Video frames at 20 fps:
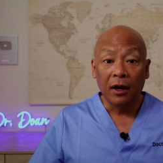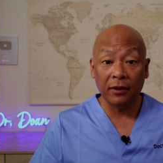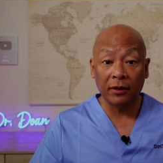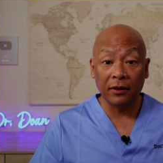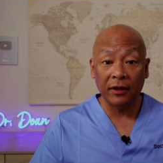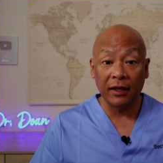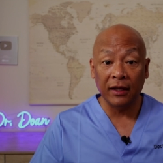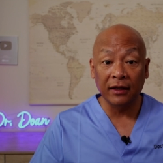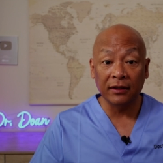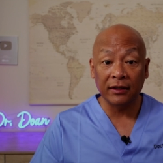
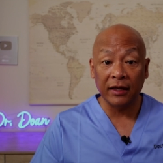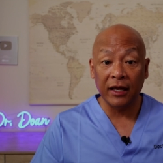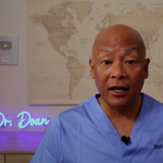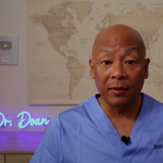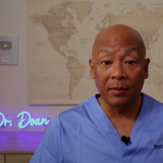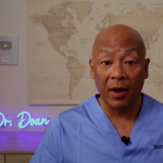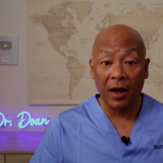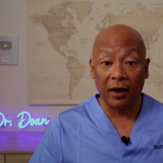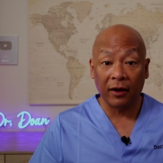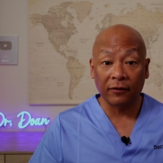these
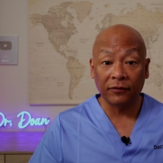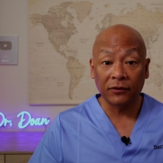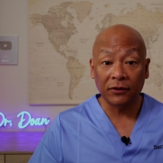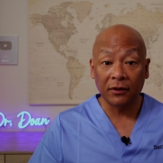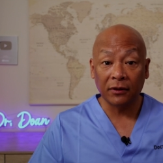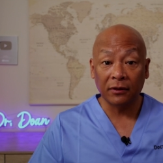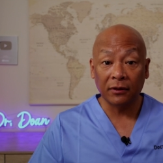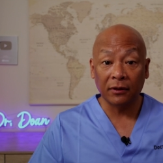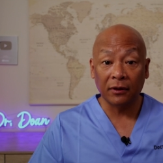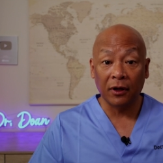
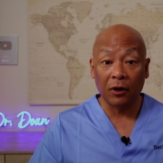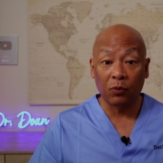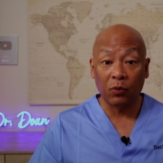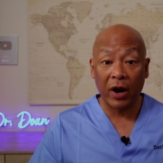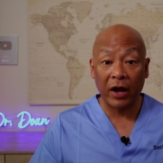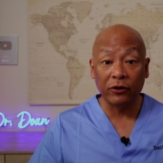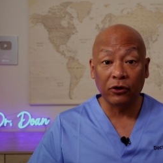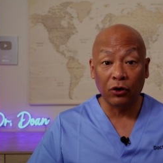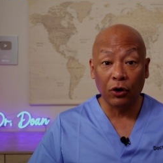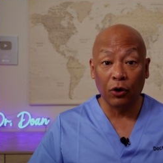EMFs
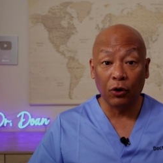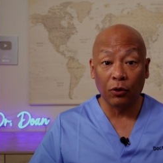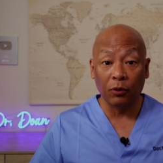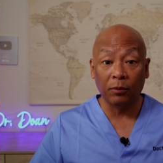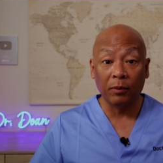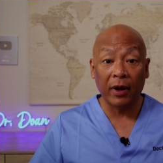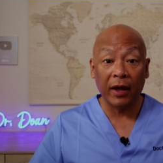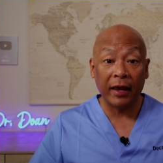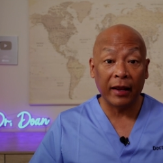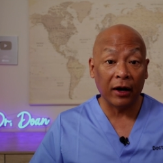around your home